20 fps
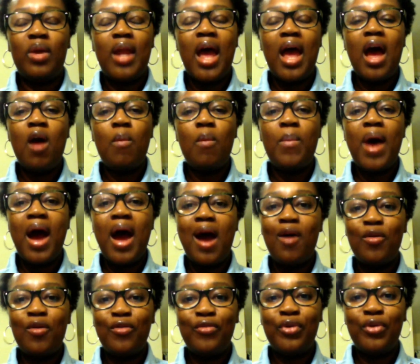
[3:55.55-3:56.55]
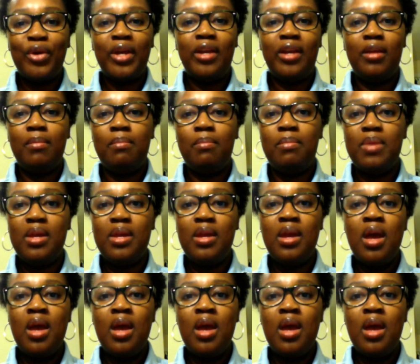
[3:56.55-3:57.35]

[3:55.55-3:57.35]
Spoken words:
how powerful it can be